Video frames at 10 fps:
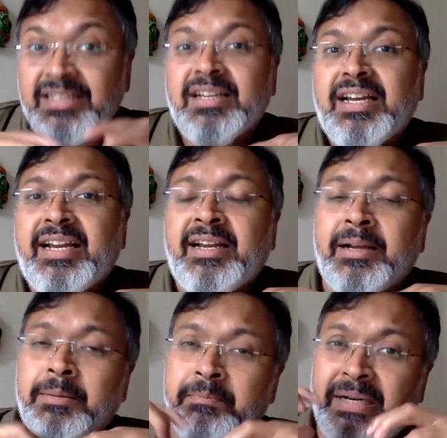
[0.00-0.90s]

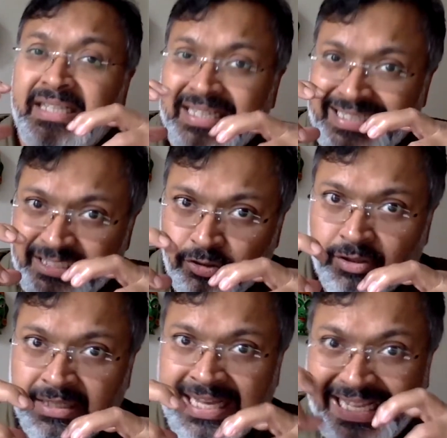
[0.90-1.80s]
But
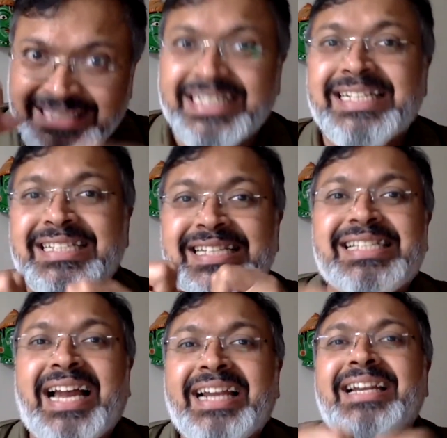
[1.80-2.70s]
nature is
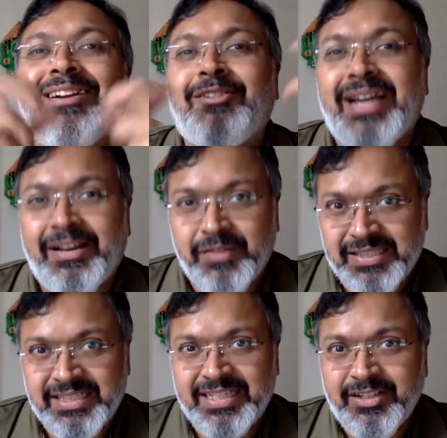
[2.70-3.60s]
designed around
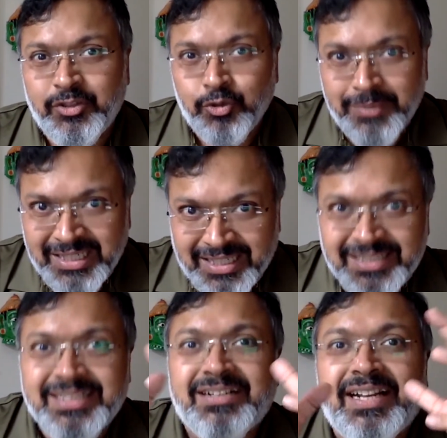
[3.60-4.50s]
diversity, and human
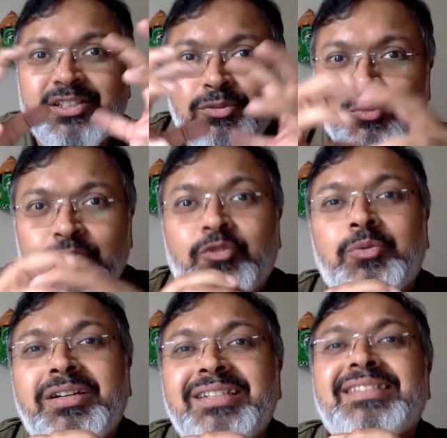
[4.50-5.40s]
culture tries to move
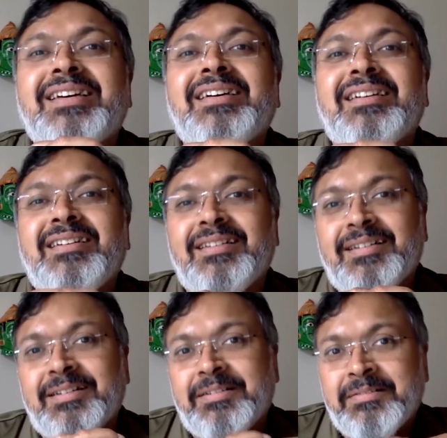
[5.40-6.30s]
towards
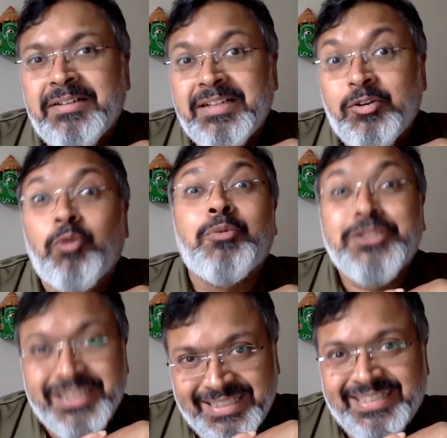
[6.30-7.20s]

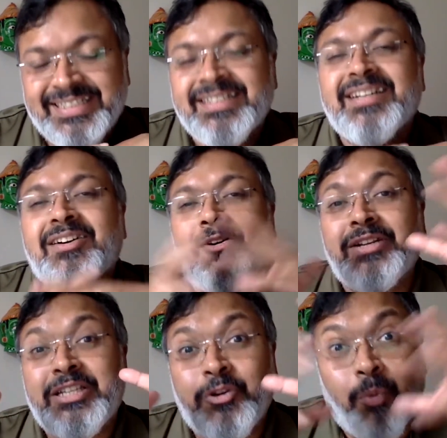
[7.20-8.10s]
homogeneity or
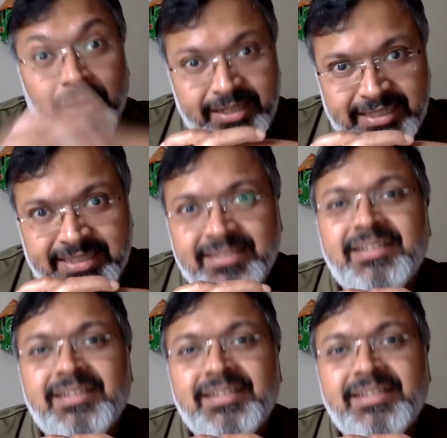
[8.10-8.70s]
equality.